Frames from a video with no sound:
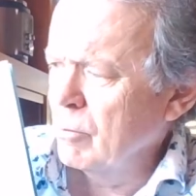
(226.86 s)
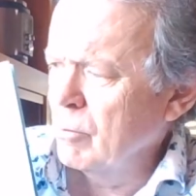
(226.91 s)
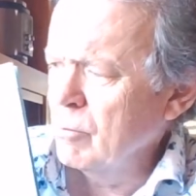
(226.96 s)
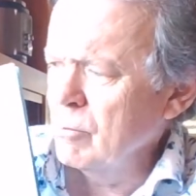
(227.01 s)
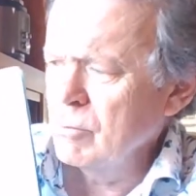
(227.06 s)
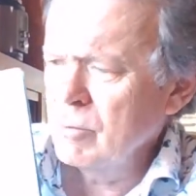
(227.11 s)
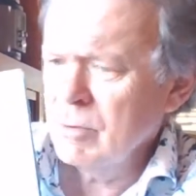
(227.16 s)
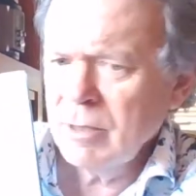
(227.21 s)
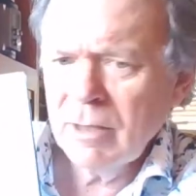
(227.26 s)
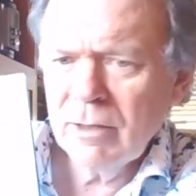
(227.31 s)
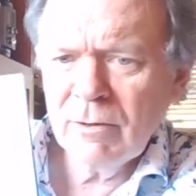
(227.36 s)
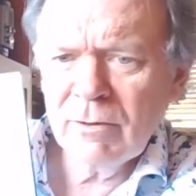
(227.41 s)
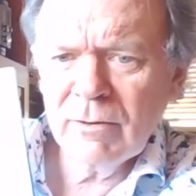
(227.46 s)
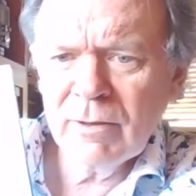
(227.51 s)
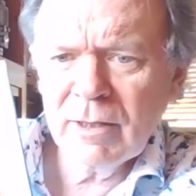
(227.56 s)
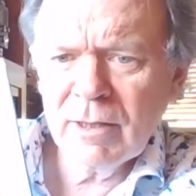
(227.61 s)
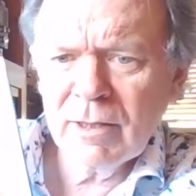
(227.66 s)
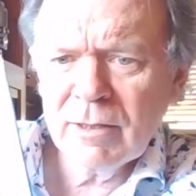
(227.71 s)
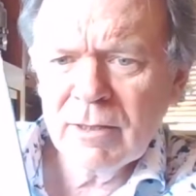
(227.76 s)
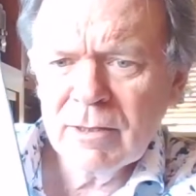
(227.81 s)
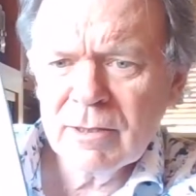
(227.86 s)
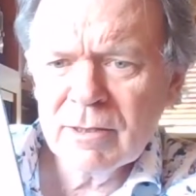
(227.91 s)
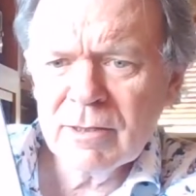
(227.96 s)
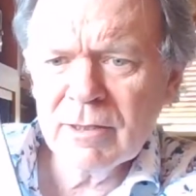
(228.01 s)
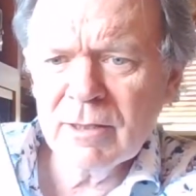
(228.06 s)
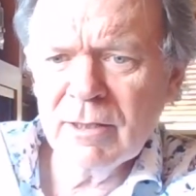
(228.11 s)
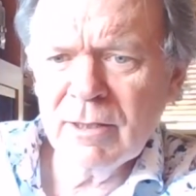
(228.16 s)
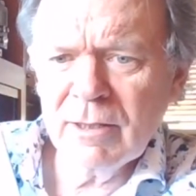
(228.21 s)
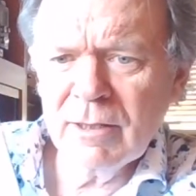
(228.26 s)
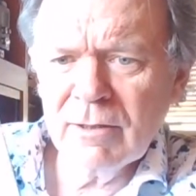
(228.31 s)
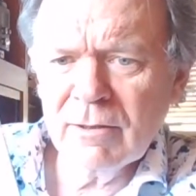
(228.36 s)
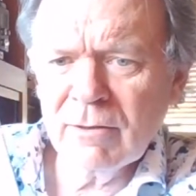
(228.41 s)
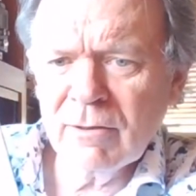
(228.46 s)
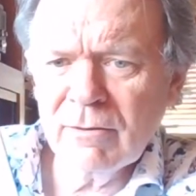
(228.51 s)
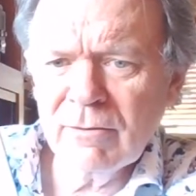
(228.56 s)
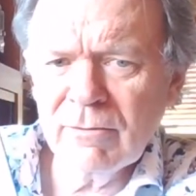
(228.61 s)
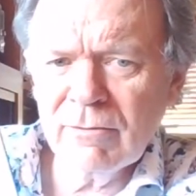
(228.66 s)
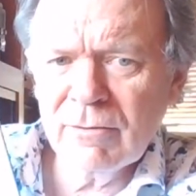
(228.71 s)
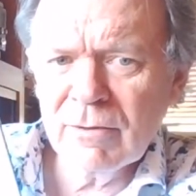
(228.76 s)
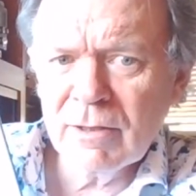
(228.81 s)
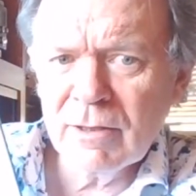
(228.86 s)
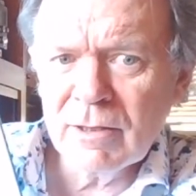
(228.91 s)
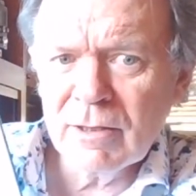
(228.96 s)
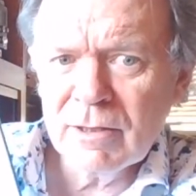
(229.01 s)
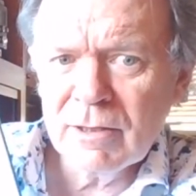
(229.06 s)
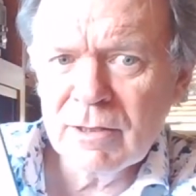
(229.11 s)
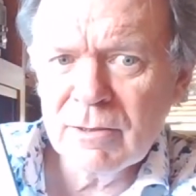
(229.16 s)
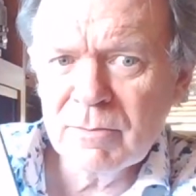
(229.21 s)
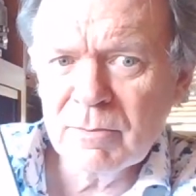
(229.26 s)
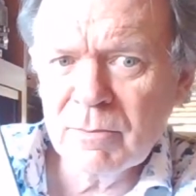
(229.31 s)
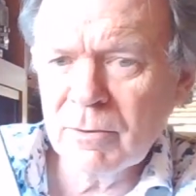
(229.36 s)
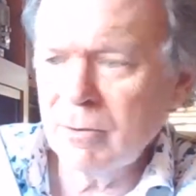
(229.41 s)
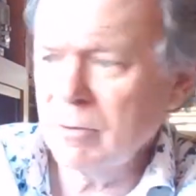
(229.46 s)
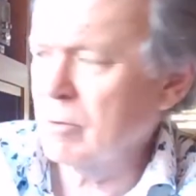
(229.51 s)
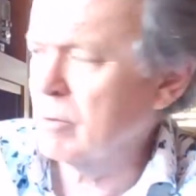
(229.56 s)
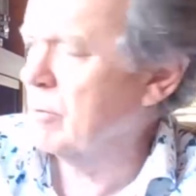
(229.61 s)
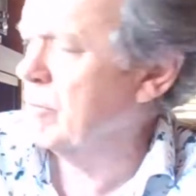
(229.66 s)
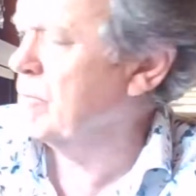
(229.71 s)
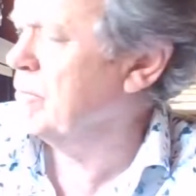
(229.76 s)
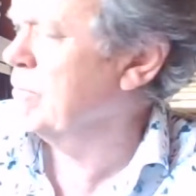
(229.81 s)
Who's that on the other side of the iceberg?